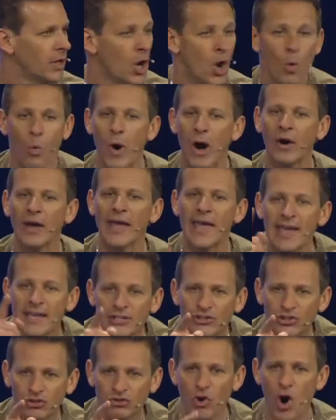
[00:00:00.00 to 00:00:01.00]
Well,
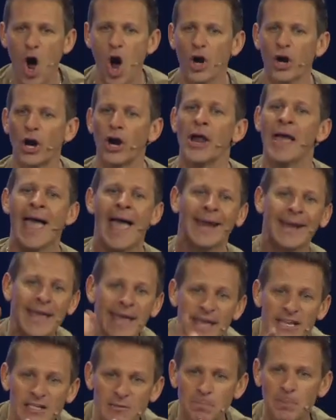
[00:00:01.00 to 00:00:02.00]
he's stronger, and
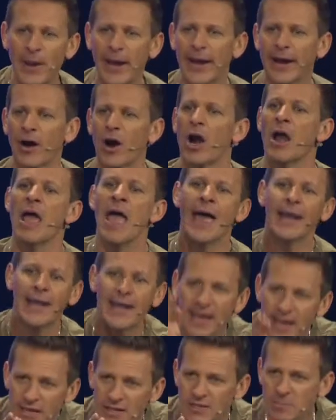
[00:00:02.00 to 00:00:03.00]
he's bigger, and
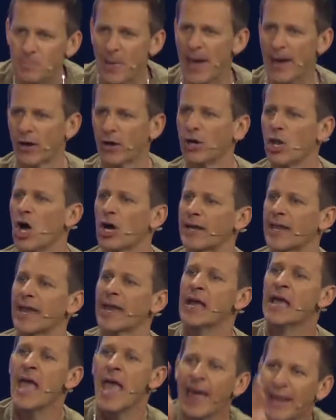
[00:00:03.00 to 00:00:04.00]
he's better looking,
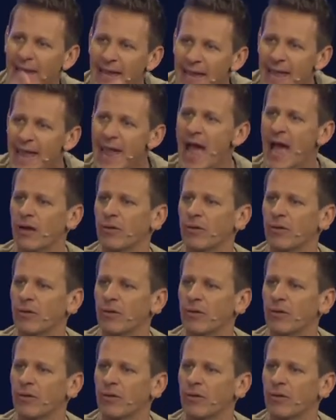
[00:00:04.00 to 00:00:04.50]
and he...